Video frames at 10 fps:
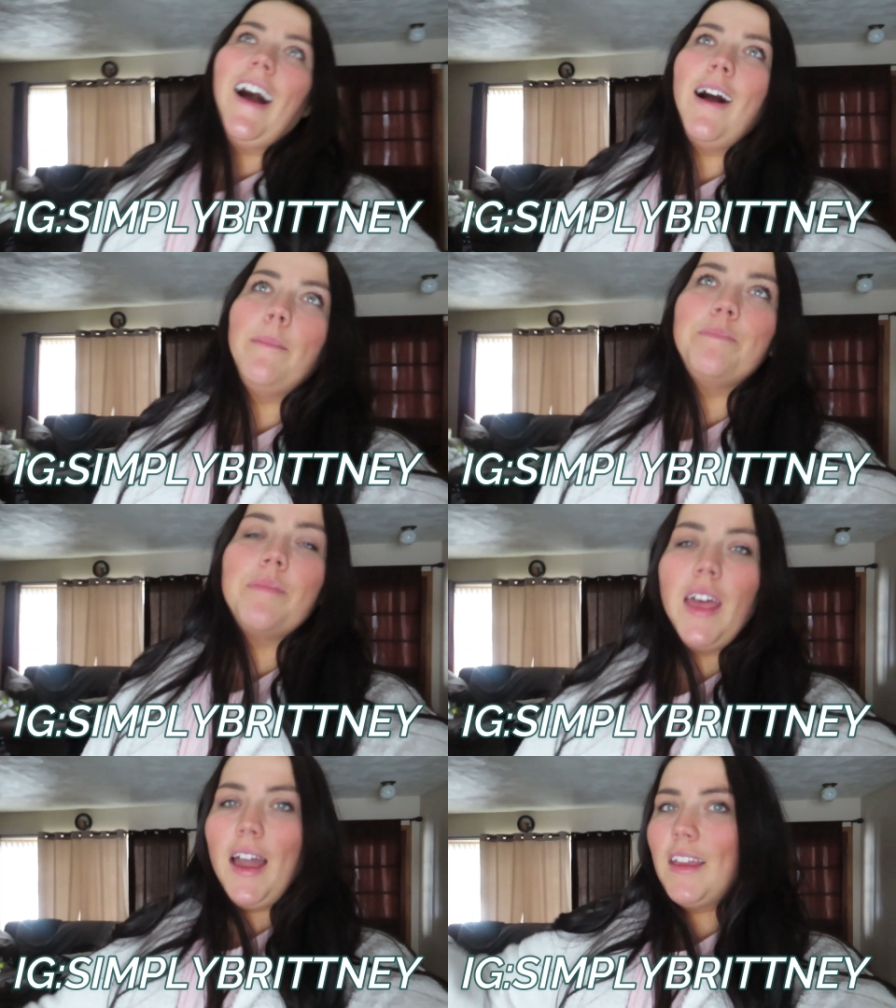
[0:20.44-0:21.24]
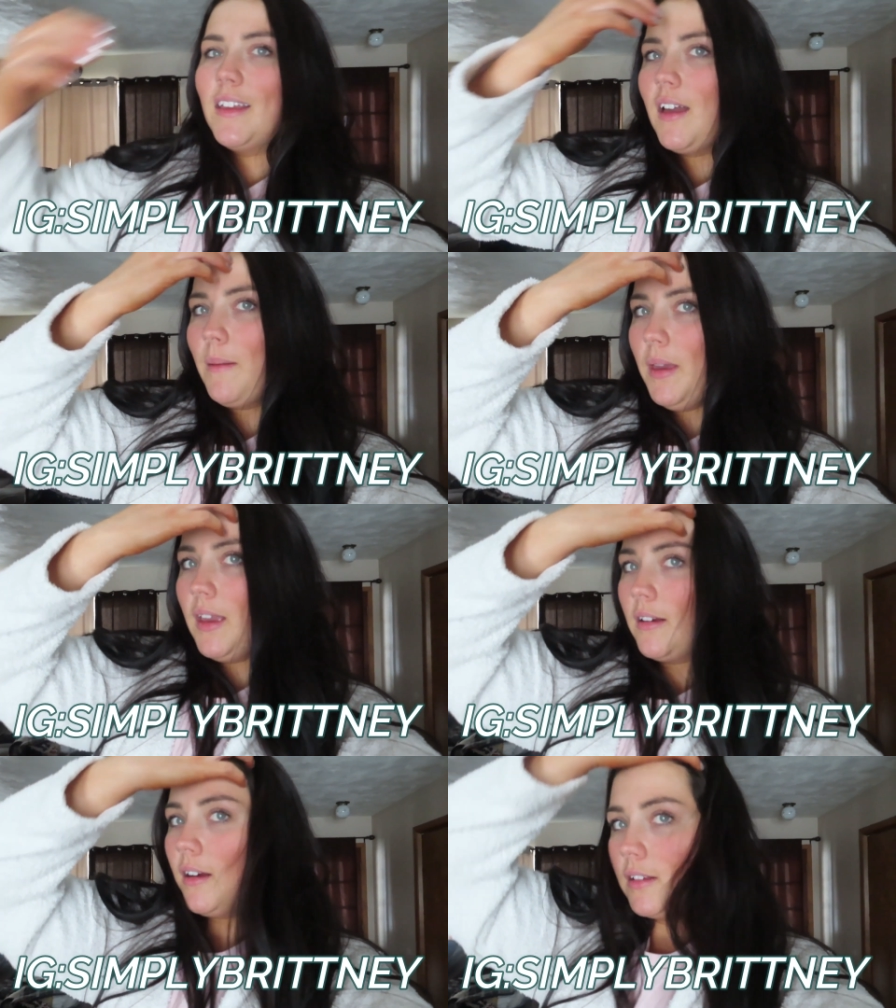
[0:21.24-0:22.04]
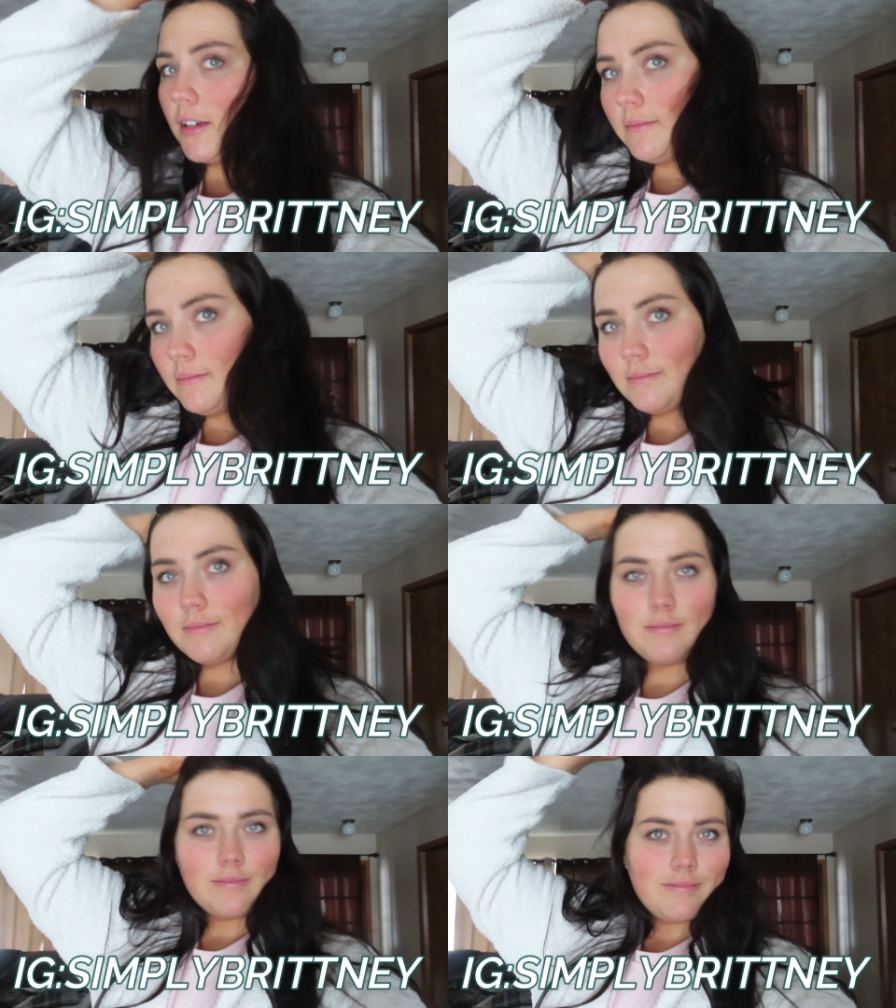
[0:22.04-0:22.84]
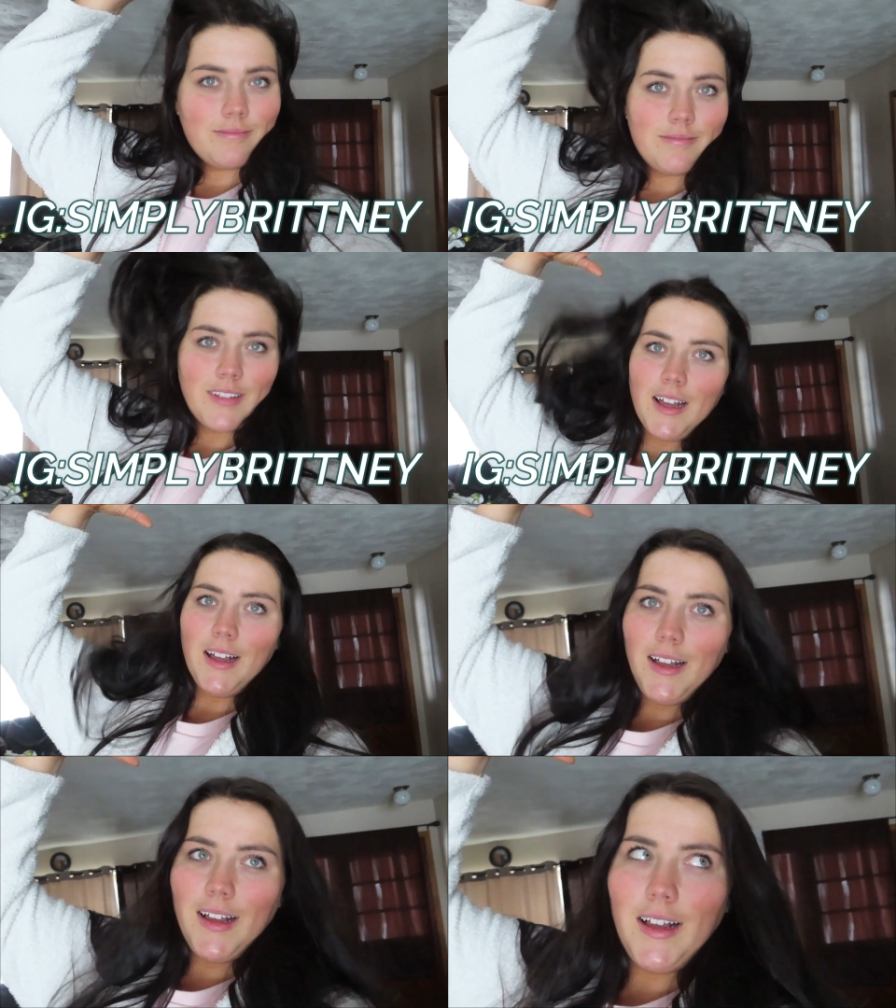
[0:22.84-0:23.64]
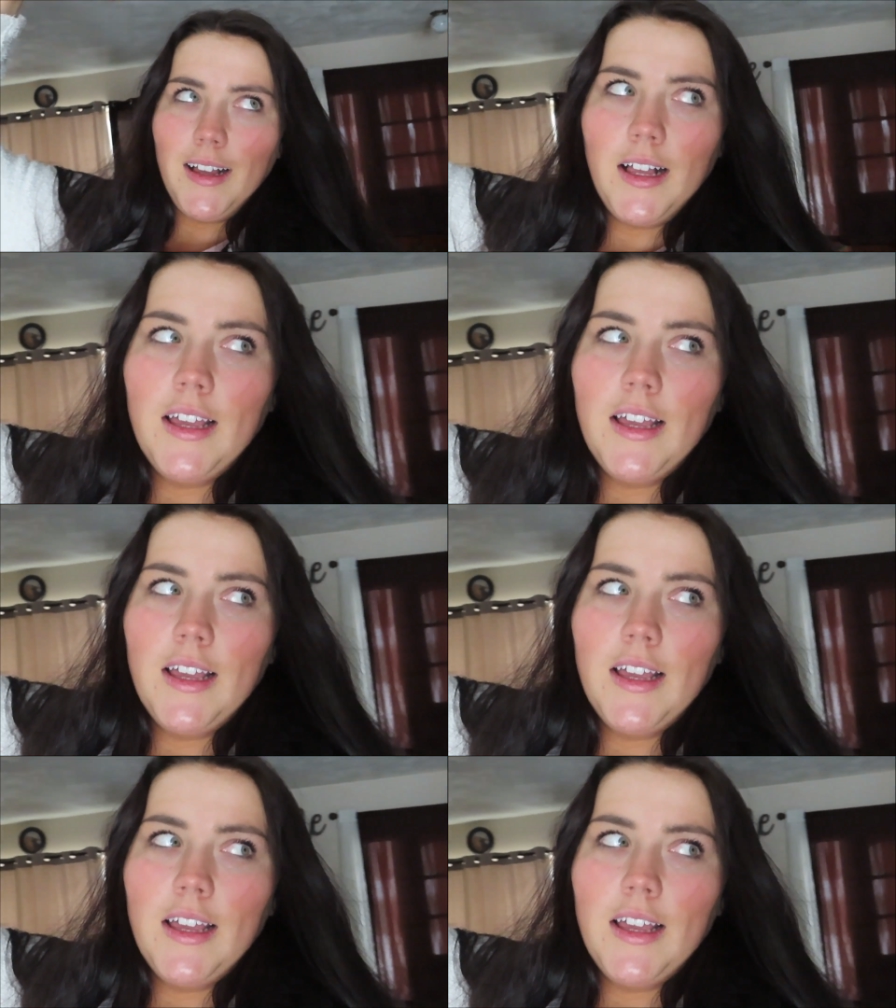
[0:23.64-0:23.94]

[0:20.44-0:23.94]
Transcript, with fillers: Um, I got my hair colored. Oh,